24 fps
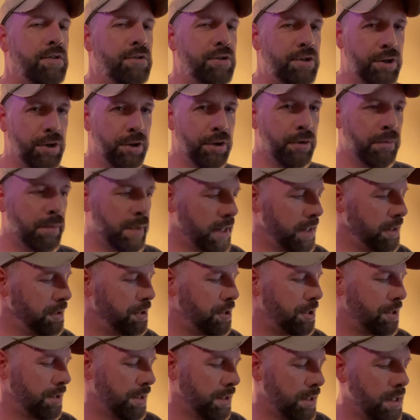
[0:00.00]
too
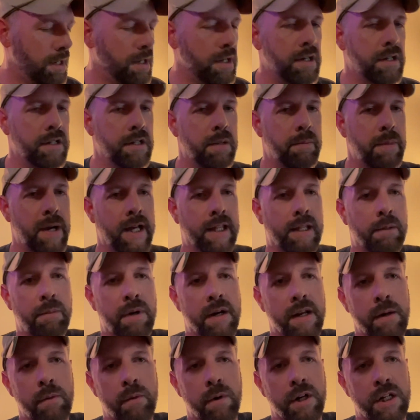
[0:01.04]
much on the Bath &
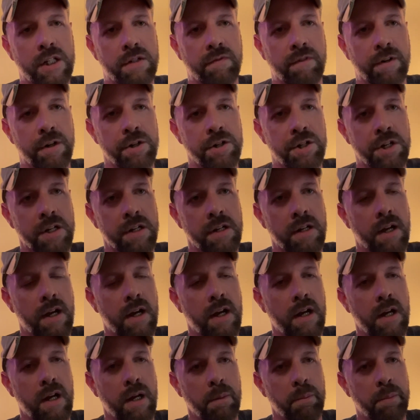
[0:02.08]
Body Works version,
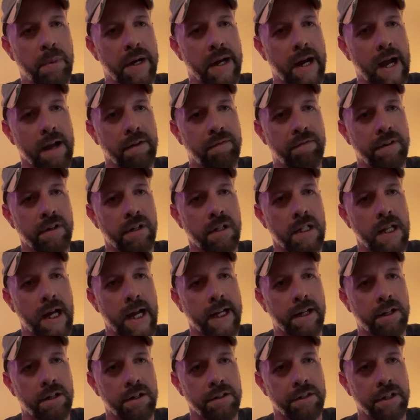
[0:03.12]
but I feel
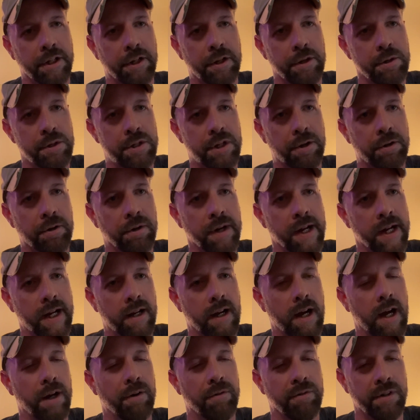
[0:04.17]
like on the Goose Creek,
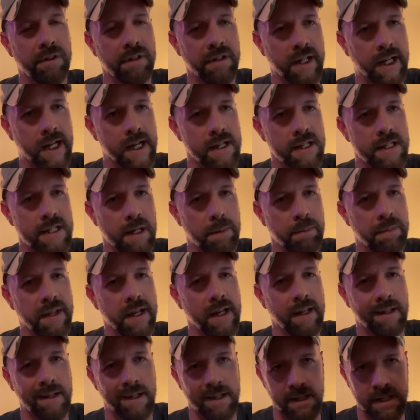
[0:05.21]
I really get
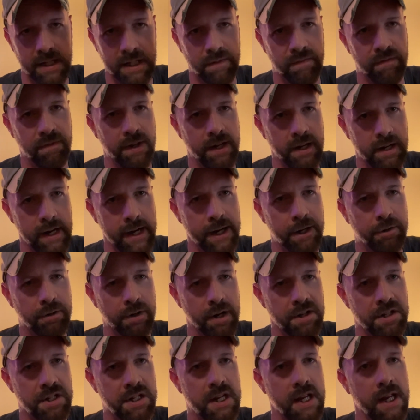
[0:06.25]
something that is very
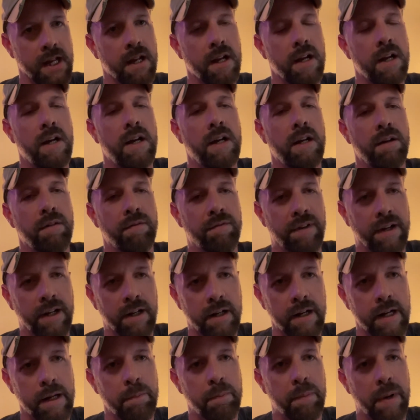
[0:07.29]
crusty,
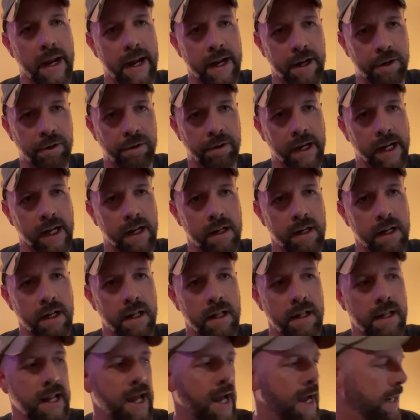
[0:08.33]
very bakery
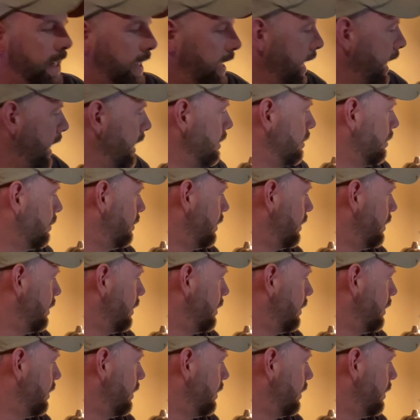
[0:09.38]
in that candle.